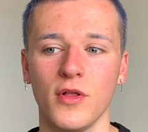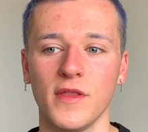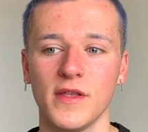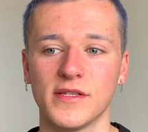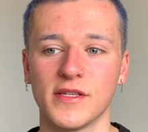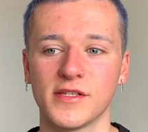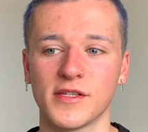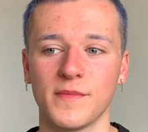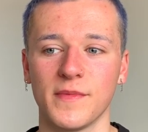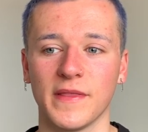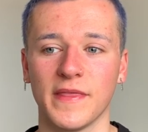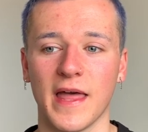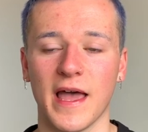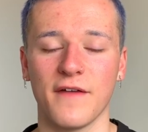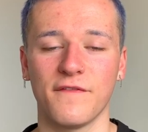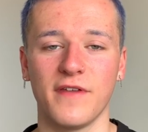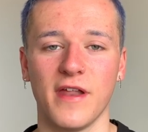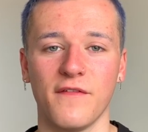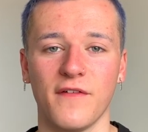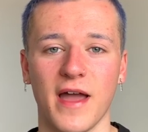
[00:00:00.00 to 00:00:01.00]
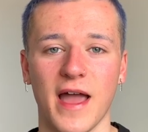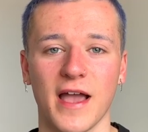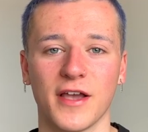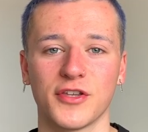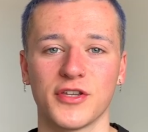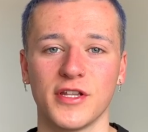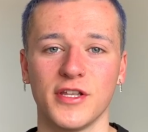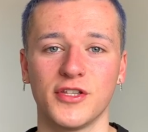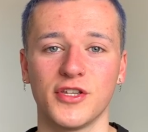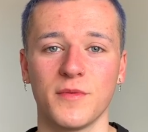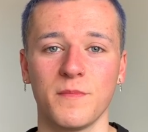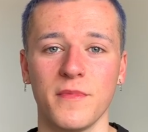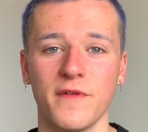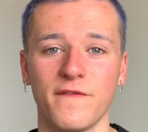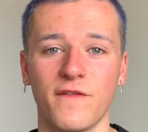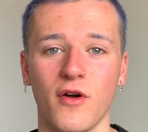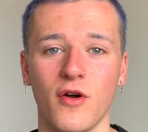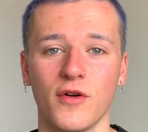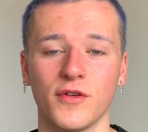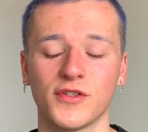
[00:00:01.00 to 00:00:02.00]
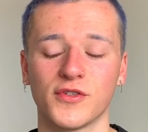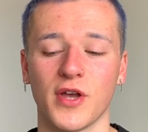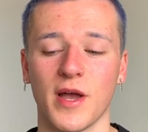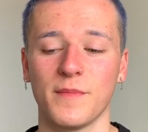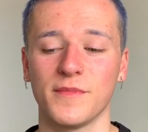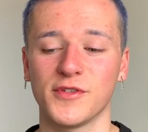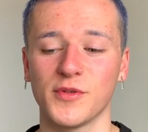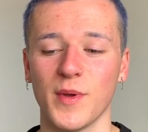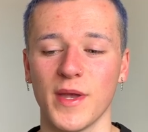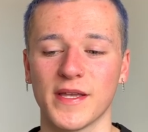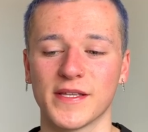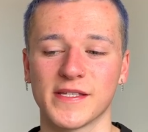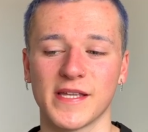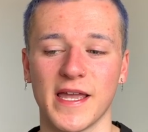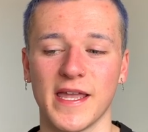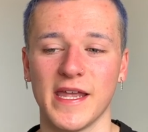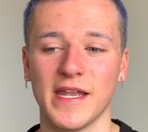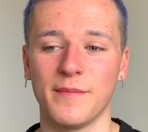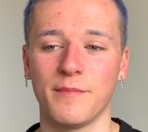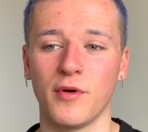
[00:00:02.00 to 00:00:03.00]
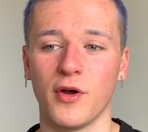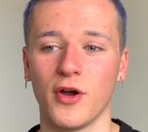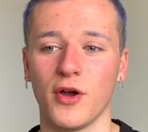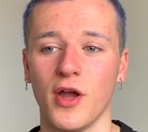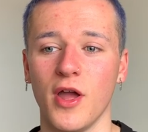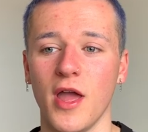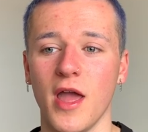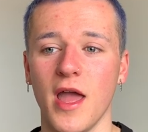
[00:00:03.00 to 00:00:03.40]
This is something that I've never actually done before, so I'm so excited, but